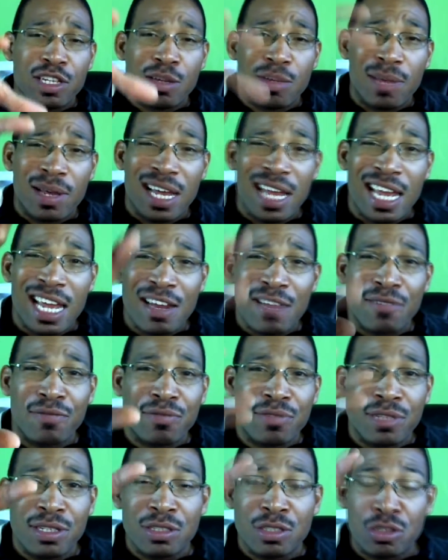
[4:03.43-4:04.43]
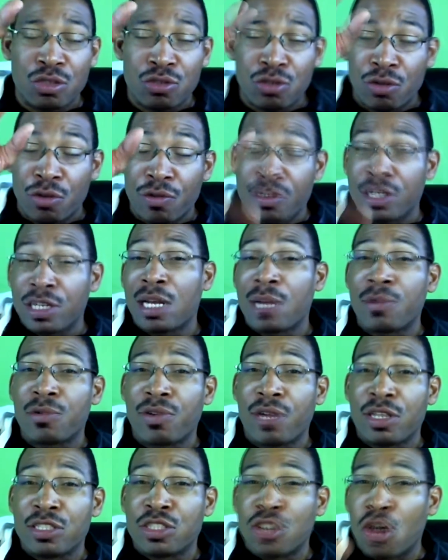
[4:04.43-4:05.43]
video, man, every Gorilla Gaming
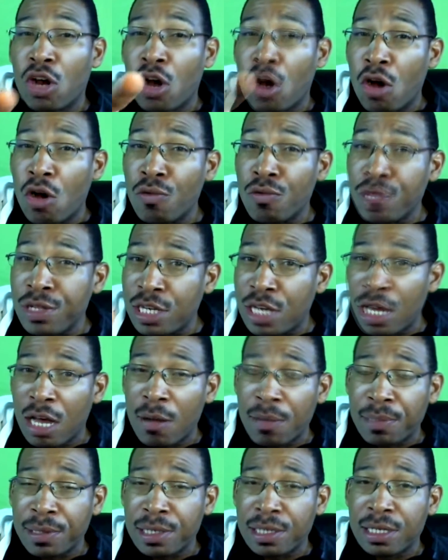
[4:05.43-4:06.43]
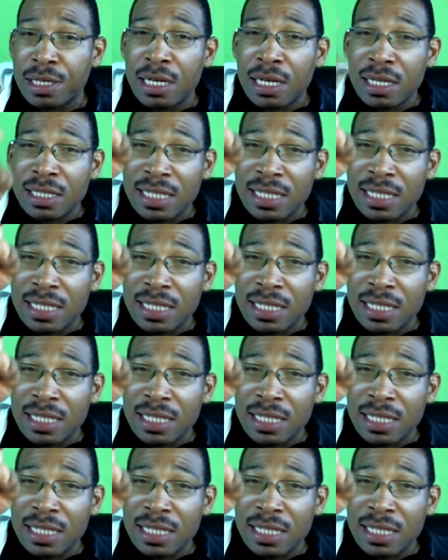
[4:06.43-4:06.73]
Crate is the only company